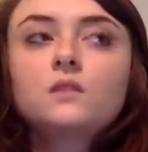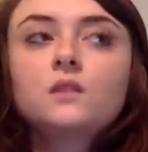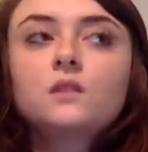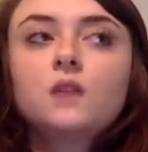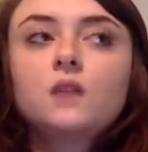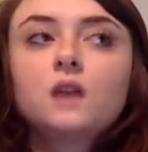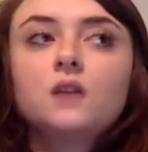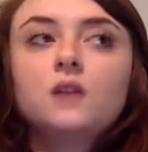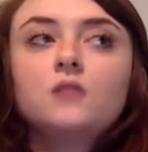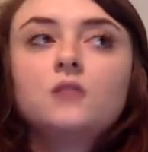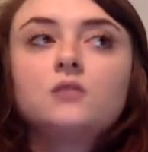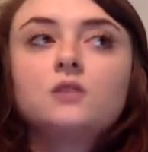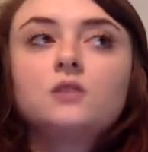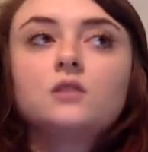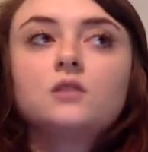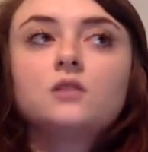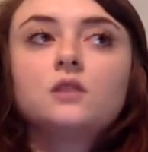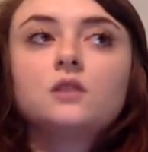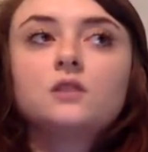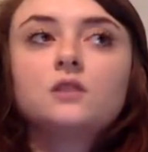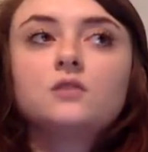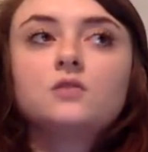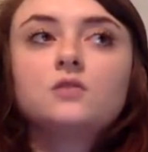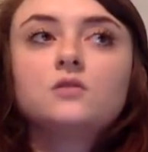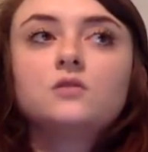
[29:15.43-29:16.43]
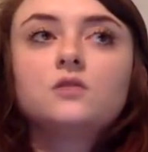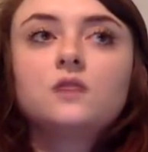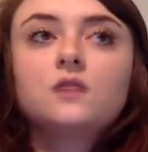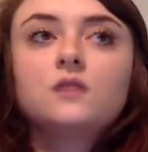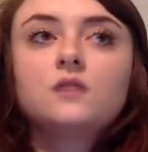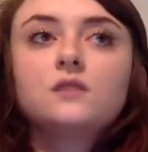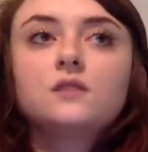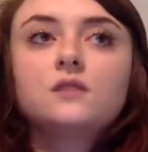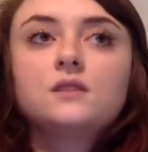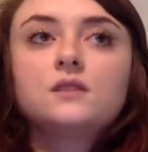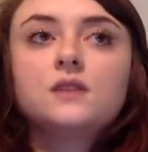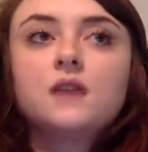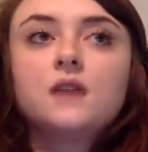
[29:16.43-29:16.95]
I don't know, like
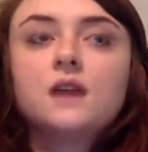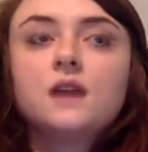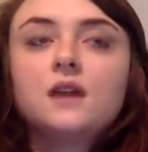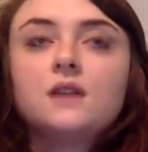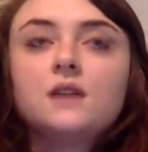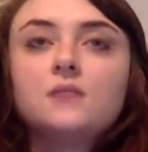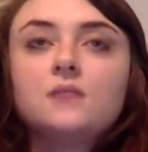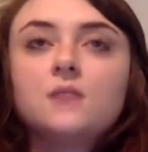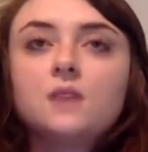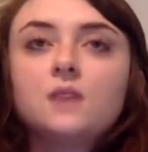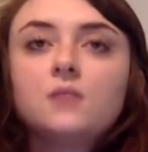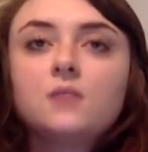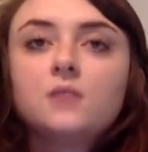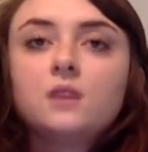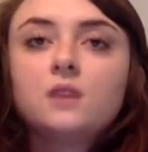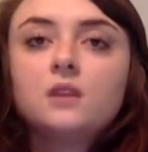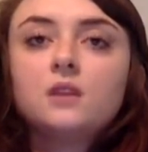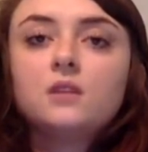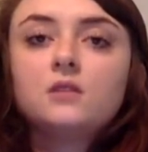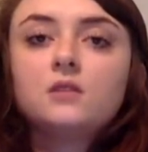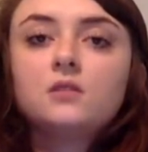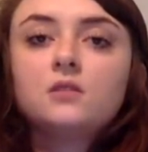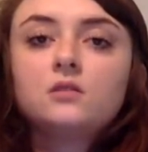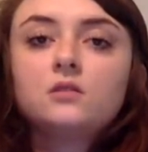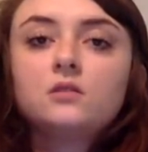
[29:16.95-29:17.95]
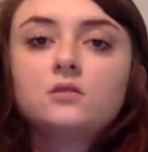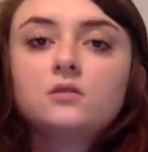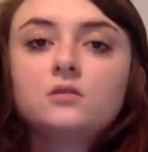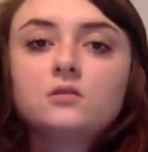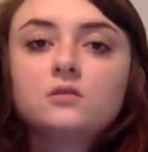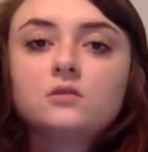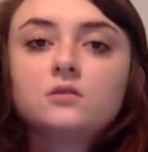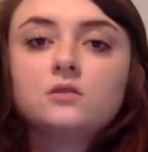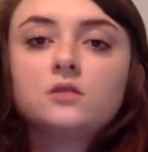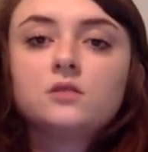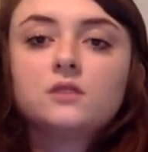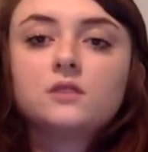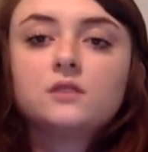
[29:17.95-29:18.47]
2010 maybe, or
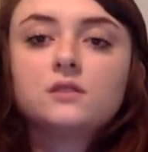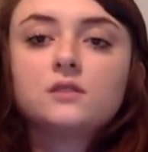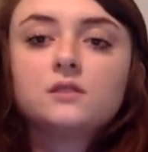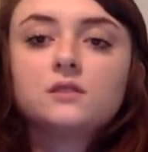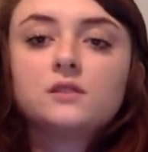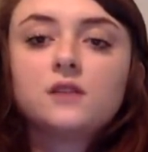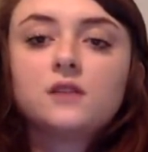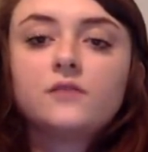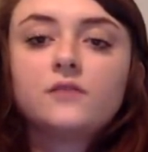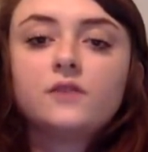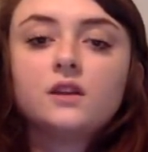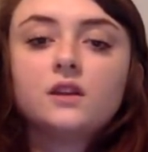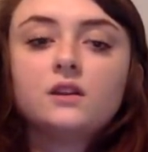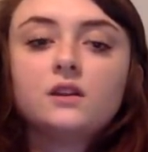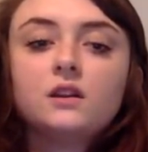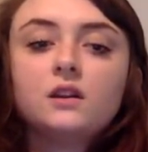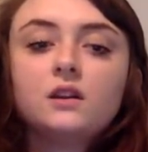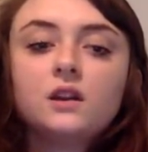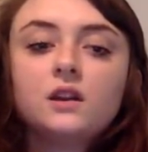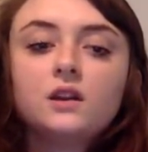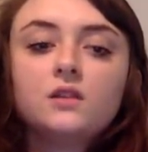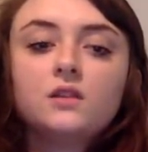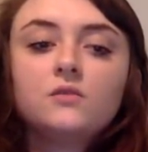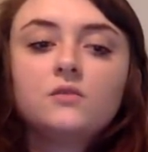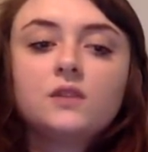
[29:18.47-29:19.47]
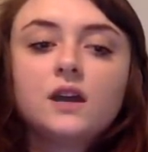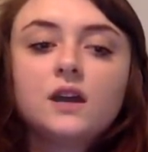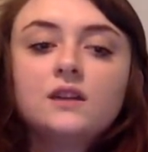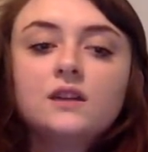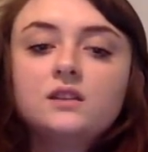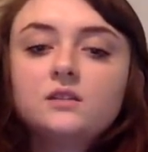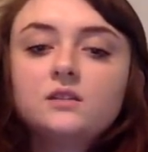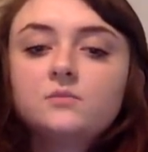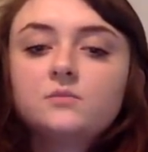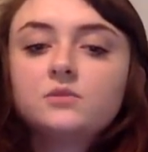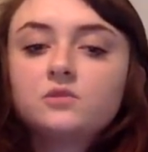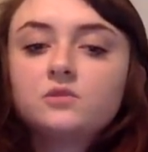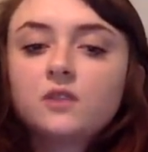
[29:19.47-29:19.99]
2011. When I
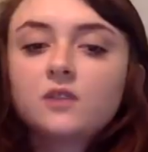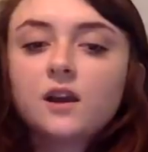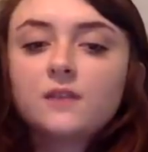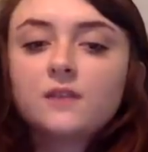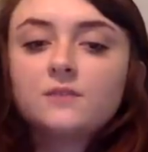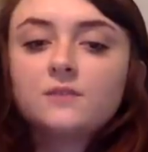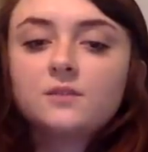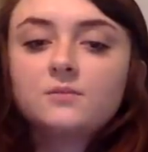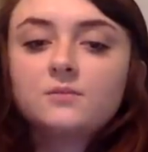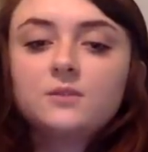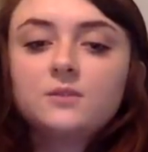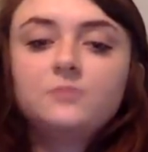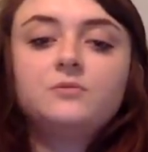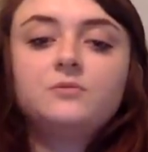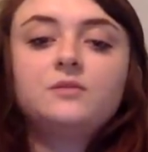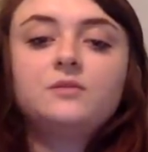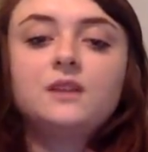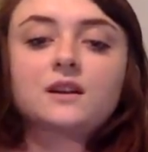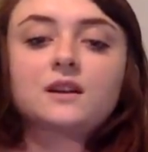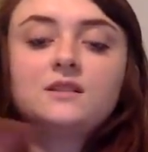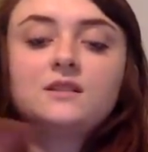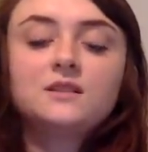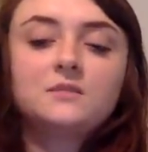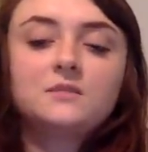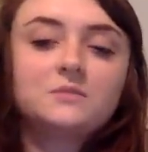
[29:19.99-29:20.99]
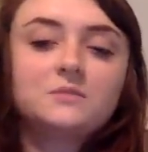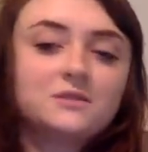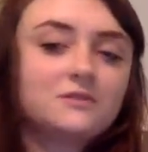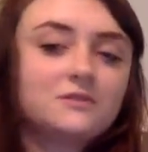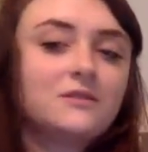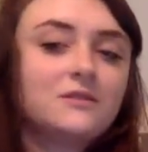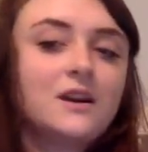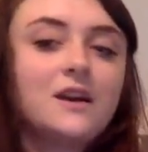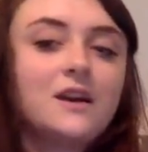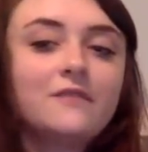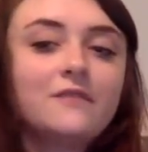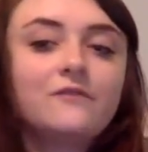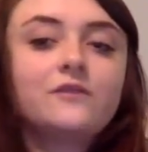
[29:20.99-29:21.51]
subscribe to people, I
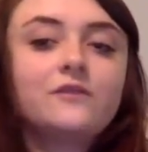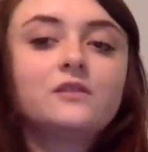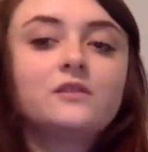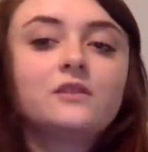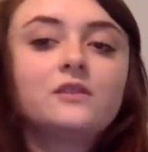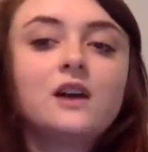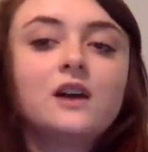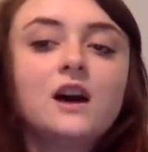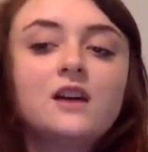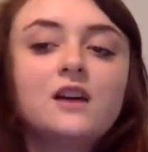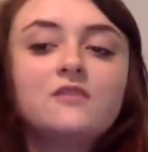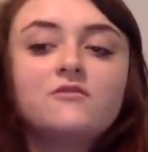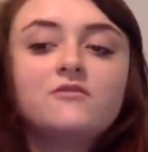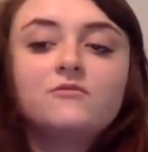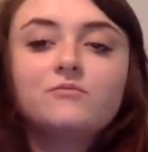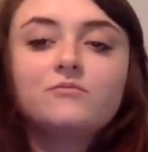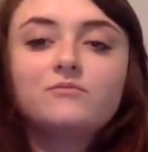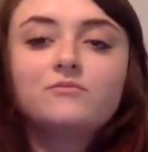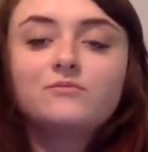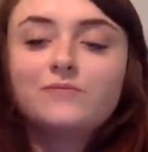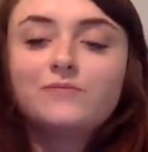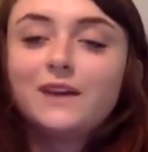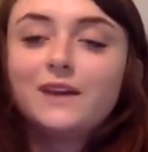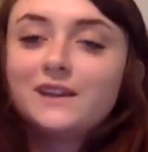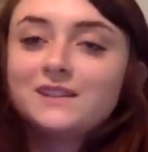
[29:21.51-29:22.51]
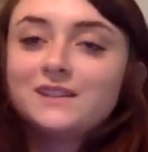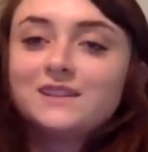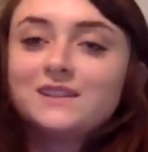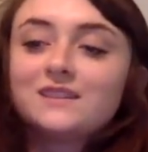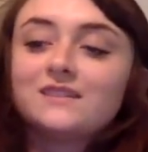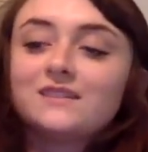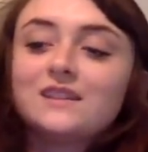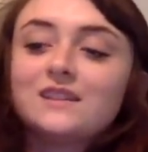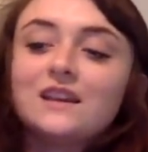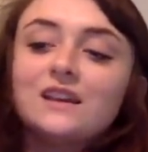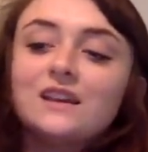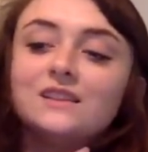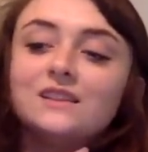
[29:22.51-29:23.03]
subscribe for life,
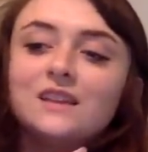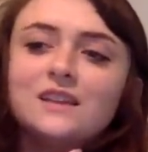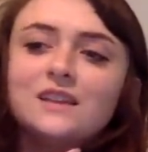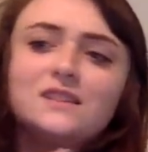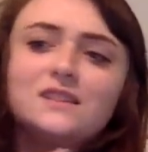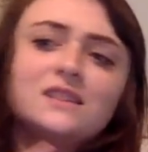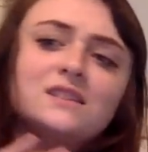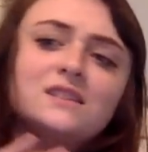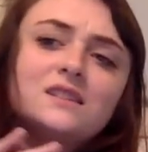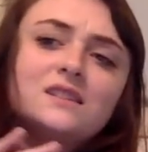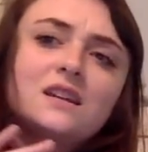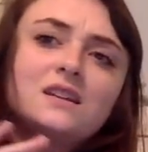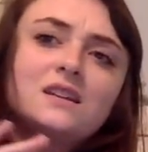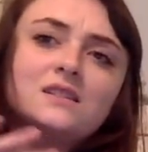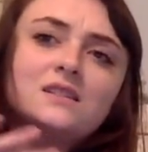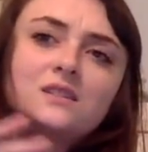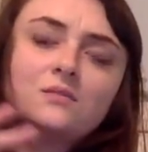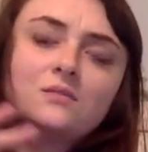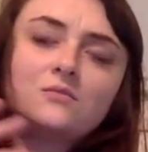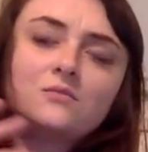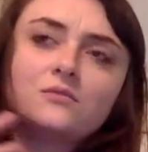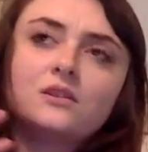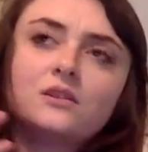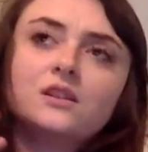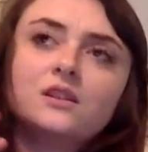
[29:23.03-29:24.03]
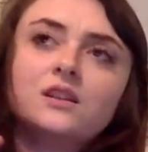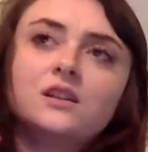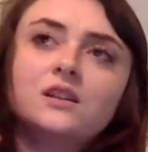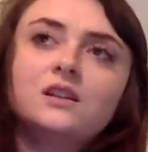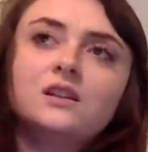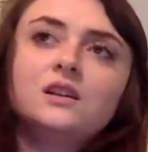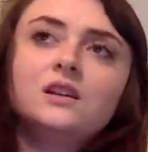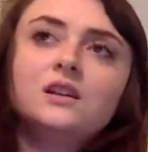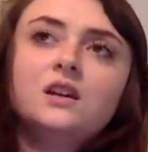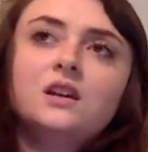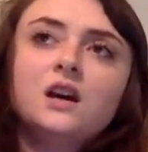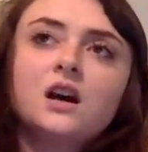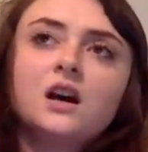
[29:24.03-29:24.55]
basically, unless it's like some really
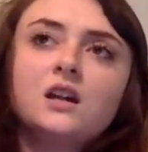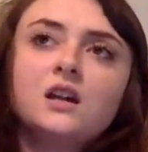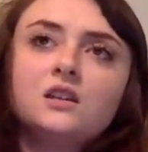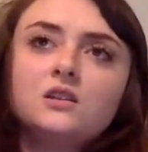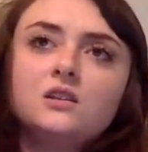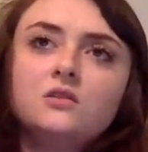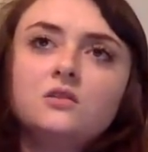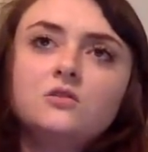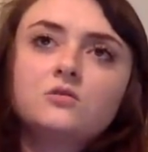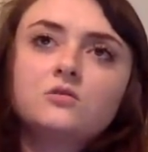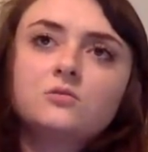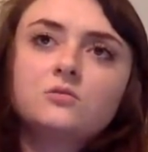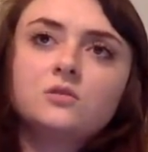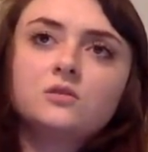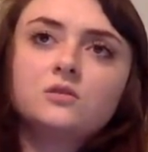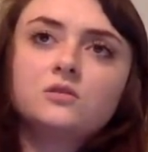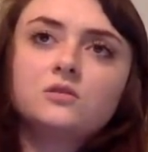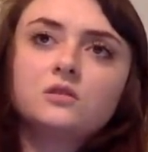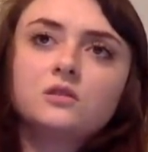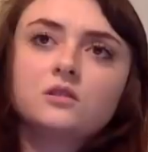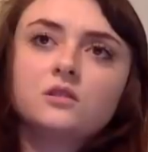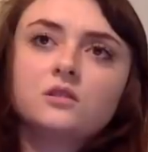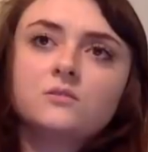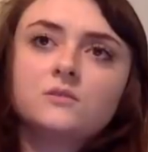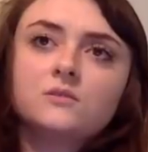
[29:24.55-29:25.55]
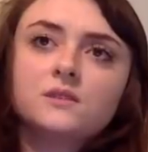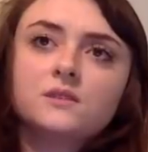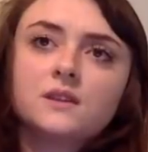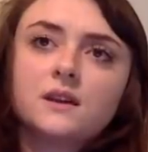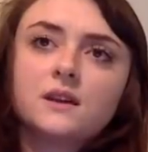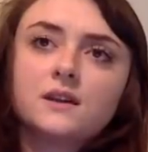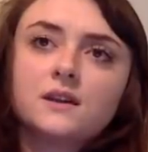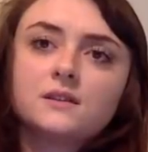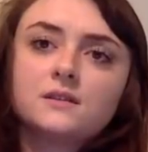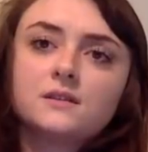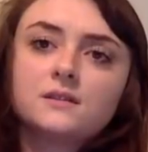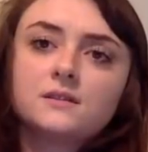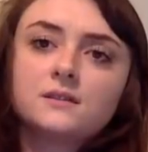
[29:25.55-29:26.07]
unusual
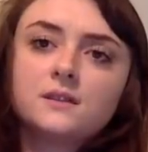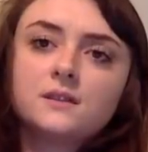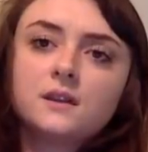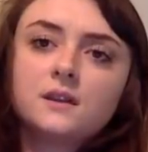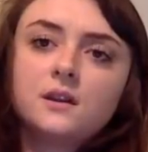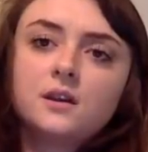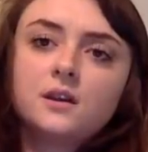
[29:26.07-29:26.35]
circumstance.